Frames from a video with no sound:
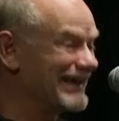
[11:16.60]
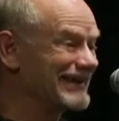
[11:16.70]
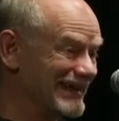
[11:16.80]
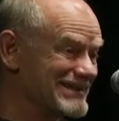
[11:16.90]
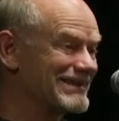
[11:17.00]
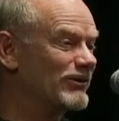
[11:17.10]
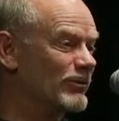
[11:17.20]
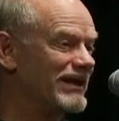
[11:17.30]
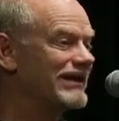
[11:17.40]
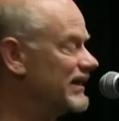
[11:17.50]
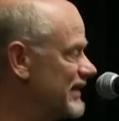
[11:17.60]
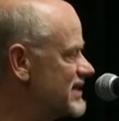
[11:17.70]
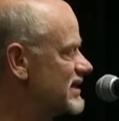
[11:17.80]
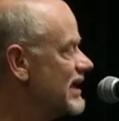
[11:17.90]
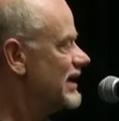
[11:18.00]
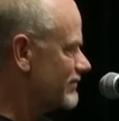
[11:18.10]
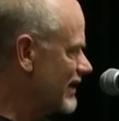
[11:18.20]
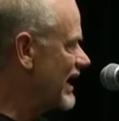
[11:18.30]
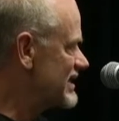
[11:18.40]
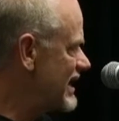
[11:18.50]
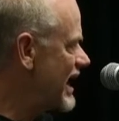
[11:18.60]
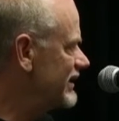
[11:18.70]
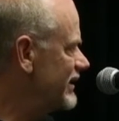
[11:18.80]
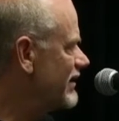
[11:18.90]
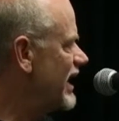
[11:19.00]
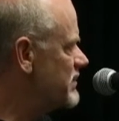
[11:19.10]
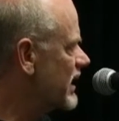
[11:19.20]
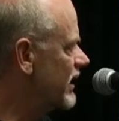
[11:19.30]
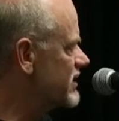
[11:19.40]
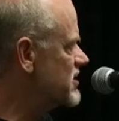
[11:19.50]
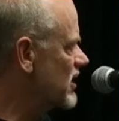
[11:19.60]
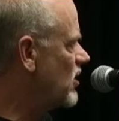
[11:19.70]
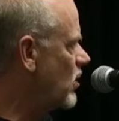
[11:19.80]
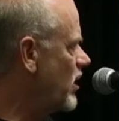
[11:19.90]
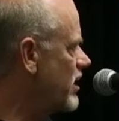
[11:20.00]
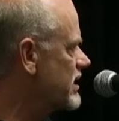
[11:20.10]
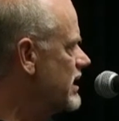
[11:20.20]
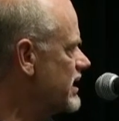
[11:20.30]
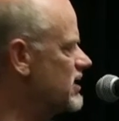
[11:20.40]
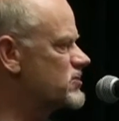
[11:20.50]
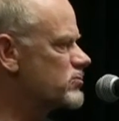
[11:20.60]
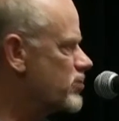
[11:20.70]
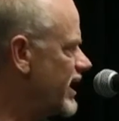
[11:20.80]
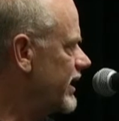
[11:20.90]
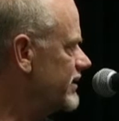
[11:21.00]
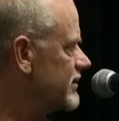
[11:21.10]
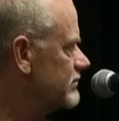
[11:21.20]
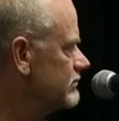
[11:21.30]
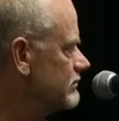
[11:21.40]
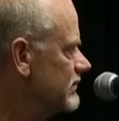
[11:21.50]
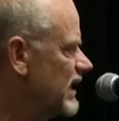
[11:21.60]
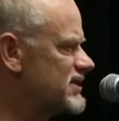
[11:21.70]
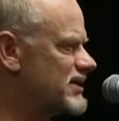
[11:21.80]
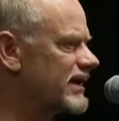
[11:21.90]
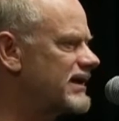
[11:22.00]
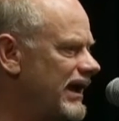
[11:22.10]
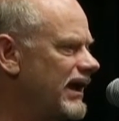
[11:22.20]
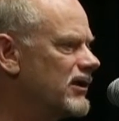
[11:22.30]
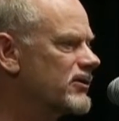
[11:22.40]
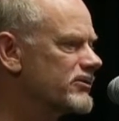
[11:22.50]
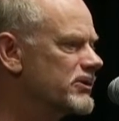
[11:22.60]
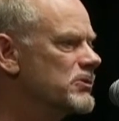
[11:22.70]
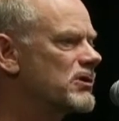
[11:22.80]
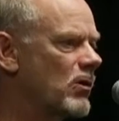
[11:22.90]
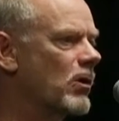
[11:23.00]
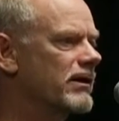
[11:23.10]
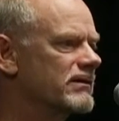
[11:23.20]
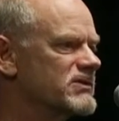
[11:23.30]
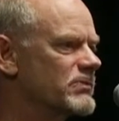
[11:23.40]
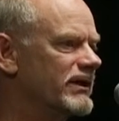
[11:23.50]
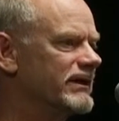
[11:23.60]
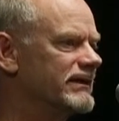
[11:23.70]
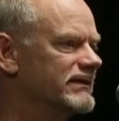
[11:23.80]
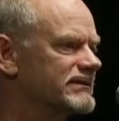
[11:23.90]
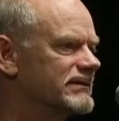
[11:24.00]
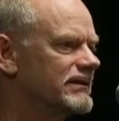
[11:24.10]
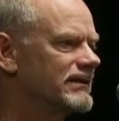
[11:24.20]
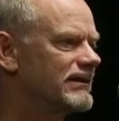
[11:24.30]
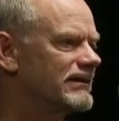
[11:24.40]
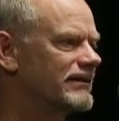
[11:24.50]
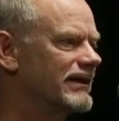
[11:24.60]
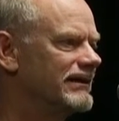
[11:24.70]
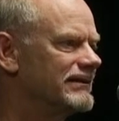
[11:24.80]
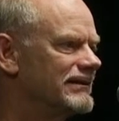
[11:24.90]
Because they'll win in it. That's exactly right. Because the court is rigged. It's a kangaroo court, is what it is, right?